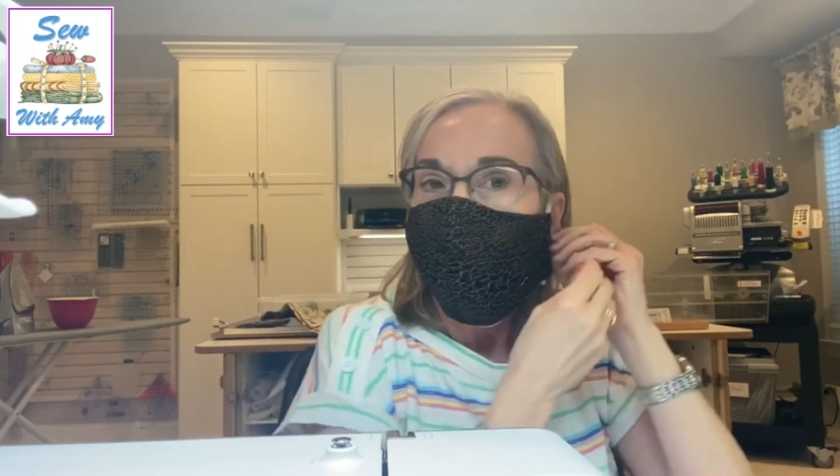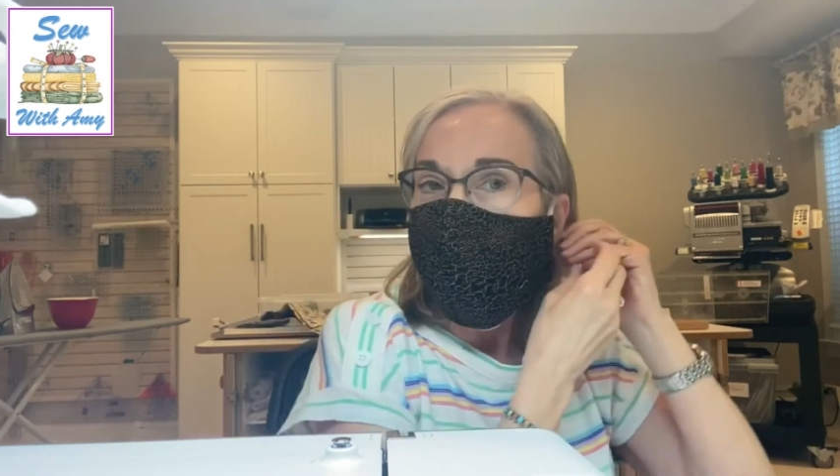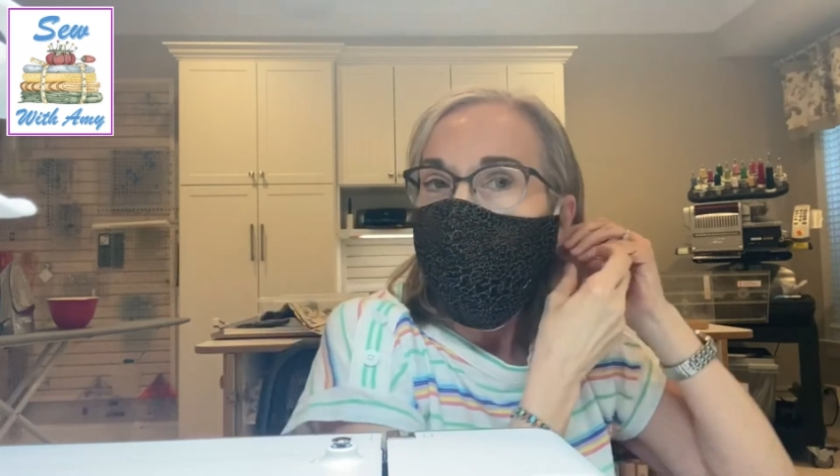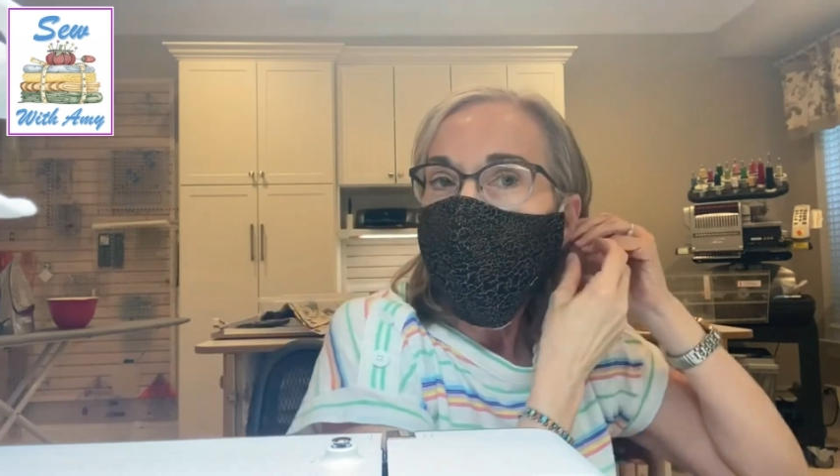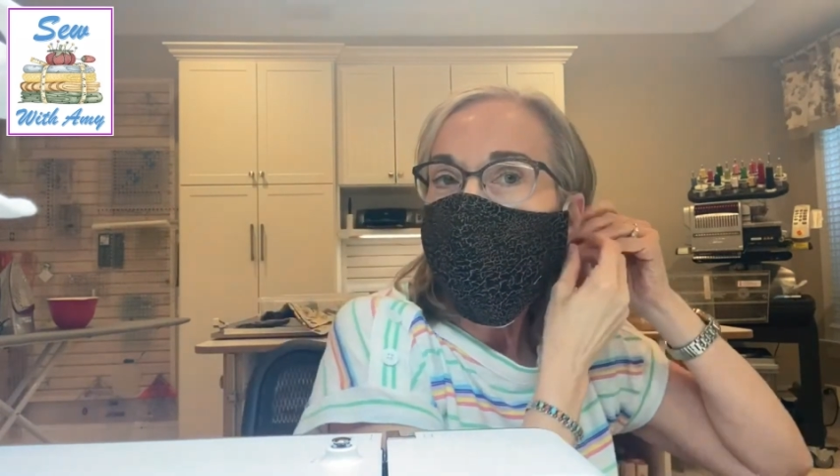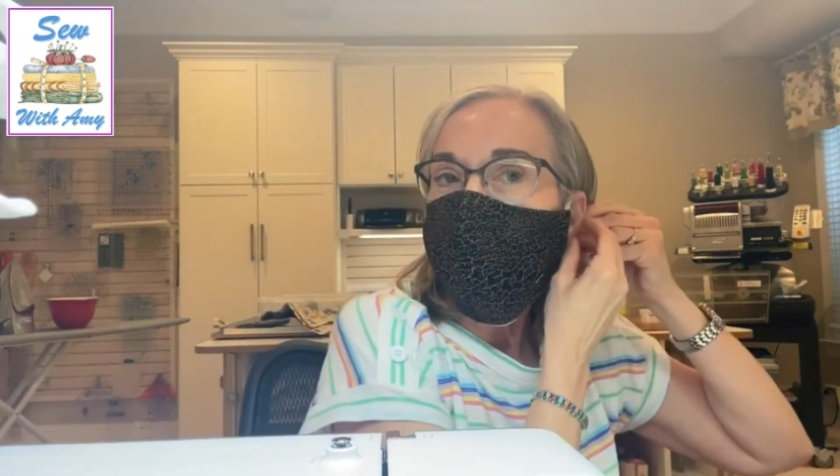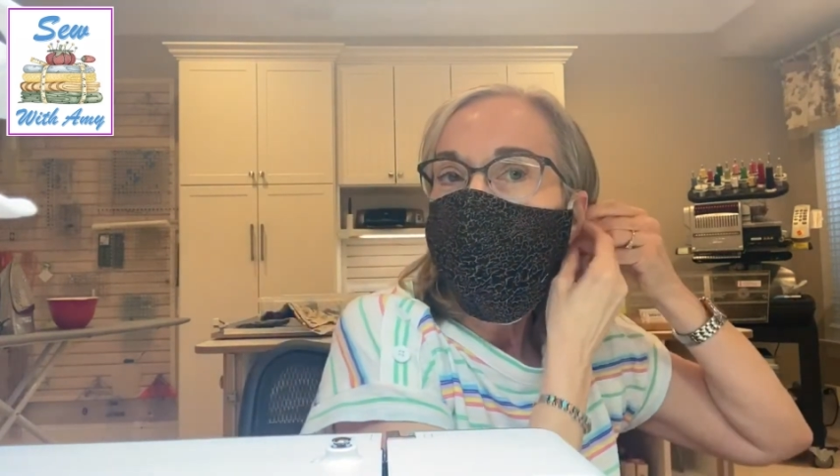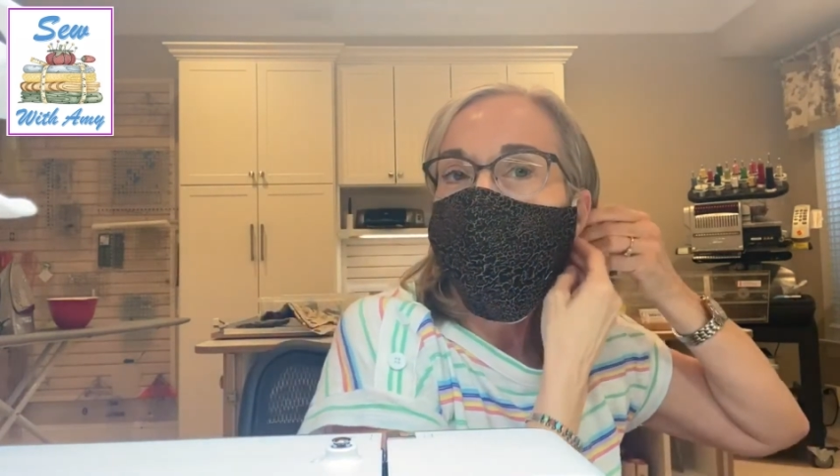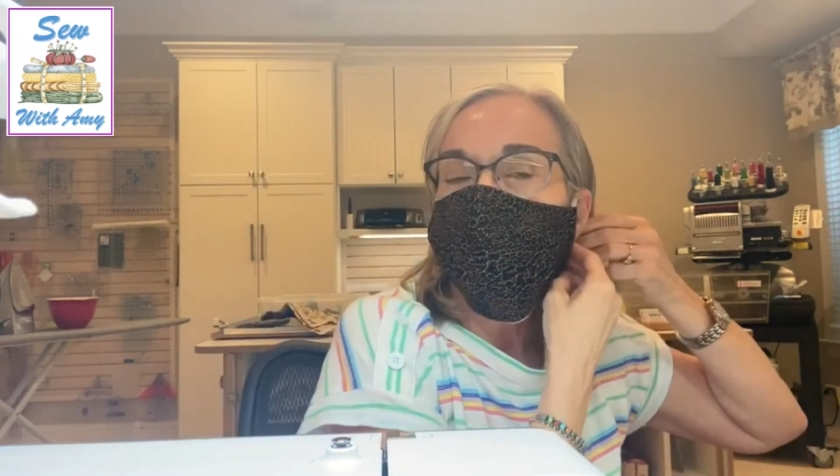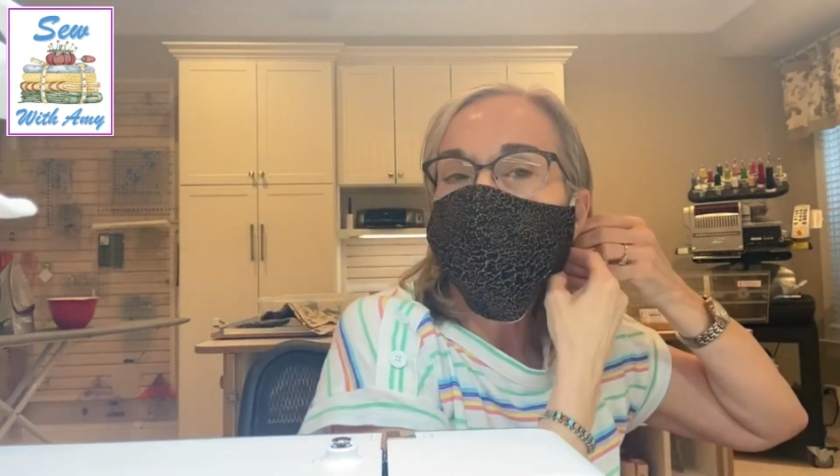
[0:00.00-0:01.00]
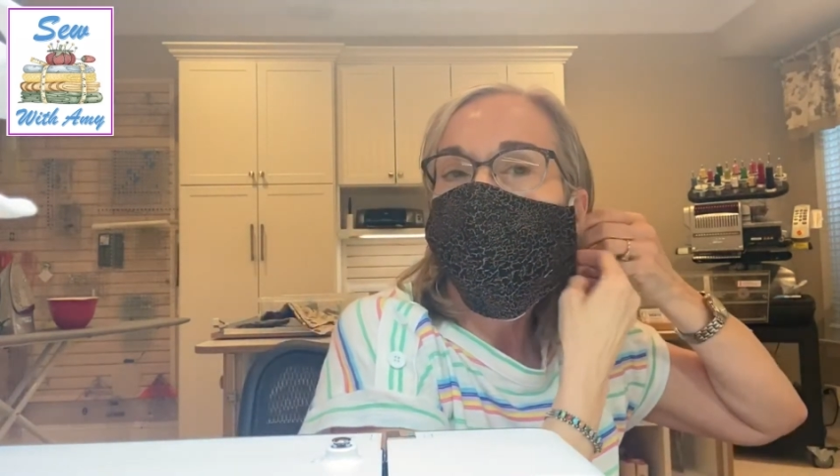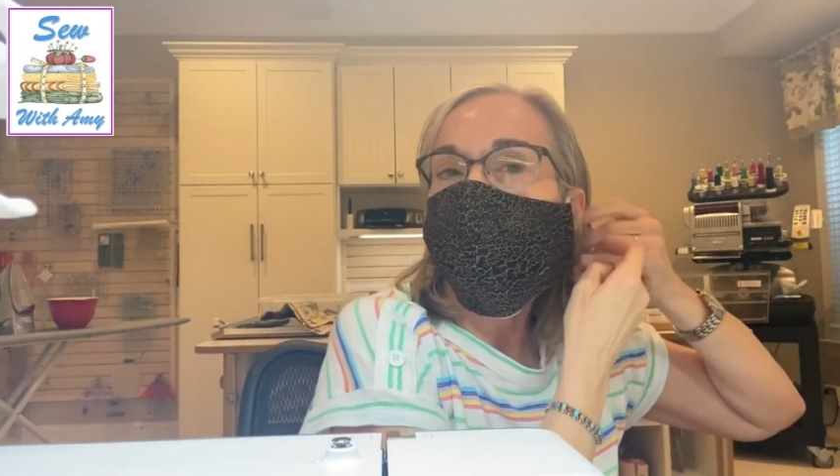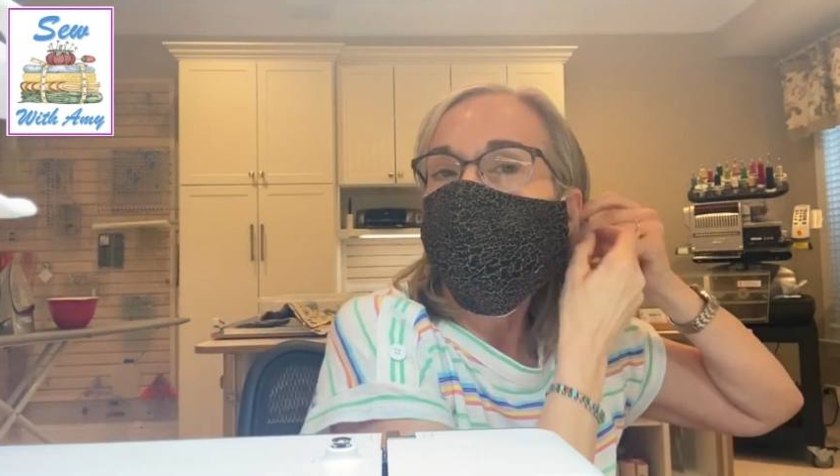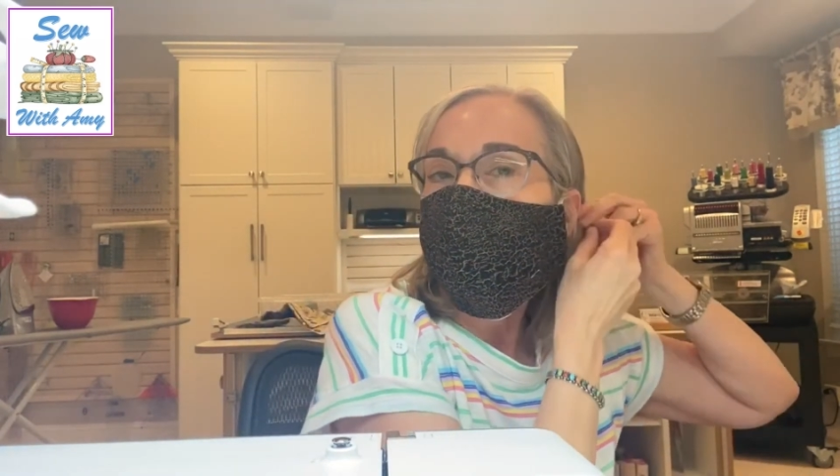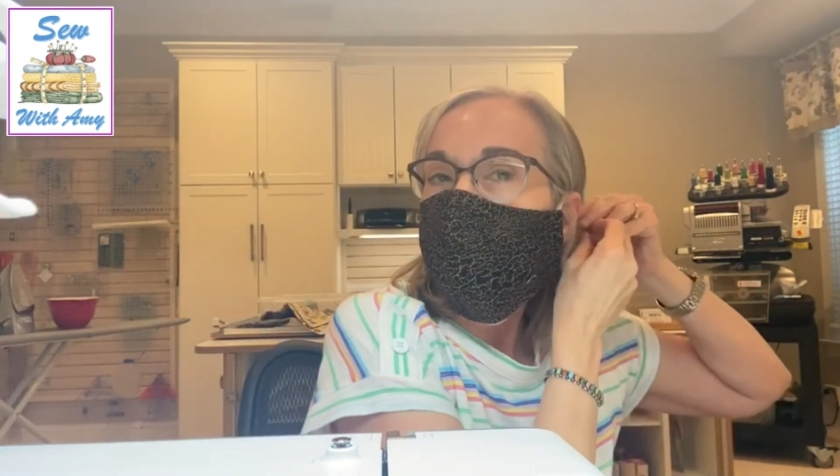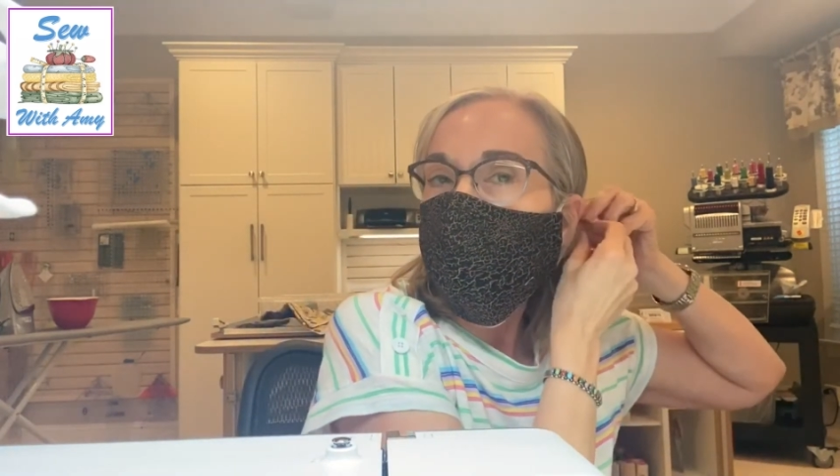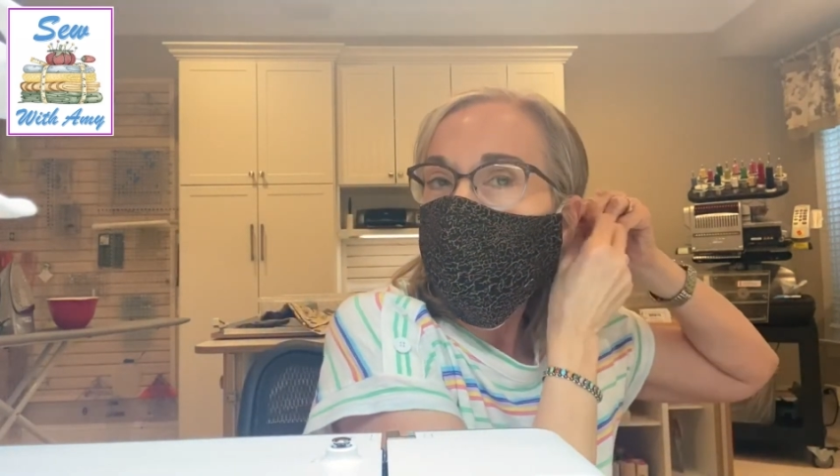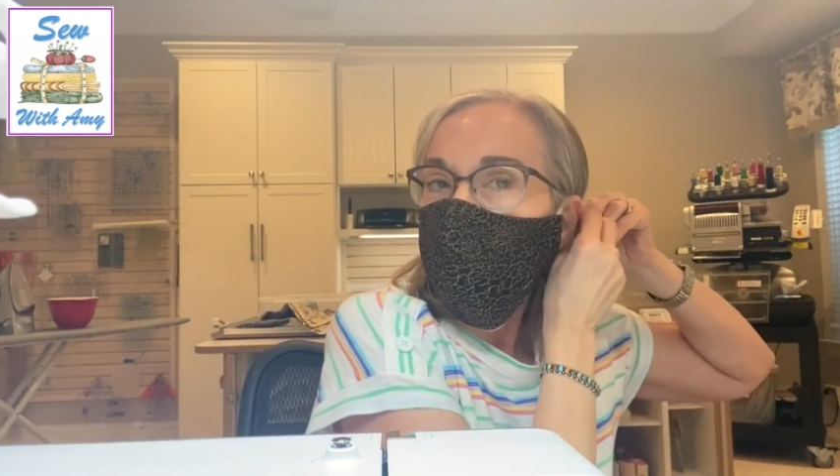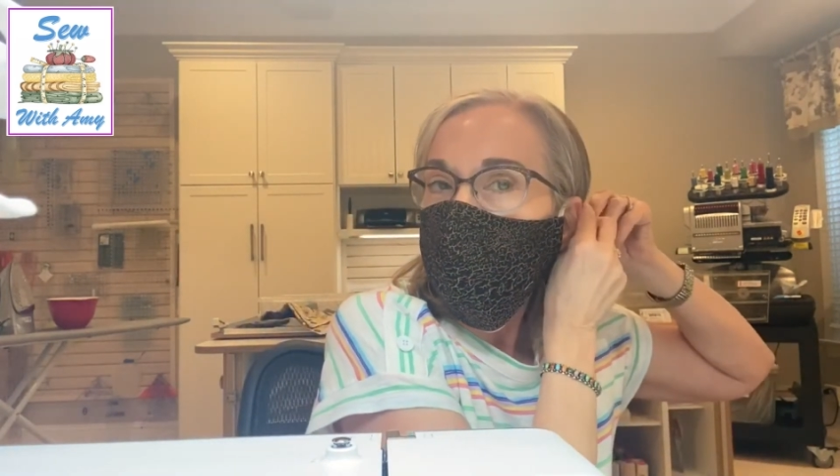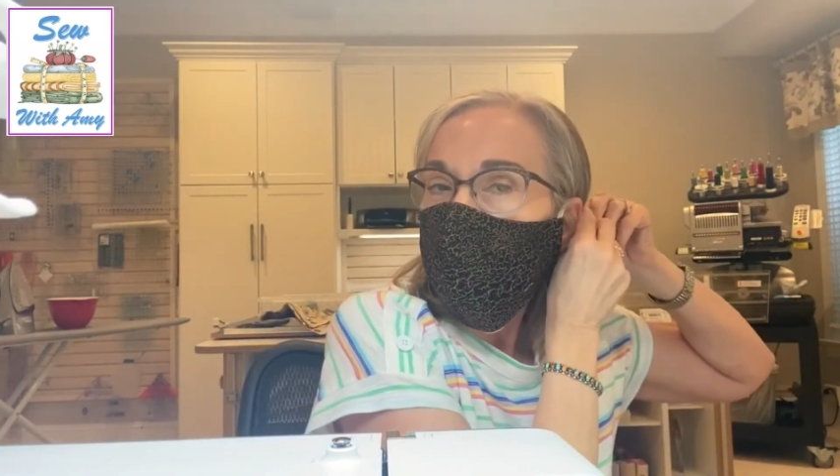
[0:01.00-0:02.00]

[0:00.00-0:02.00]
will tighten the mask on my face.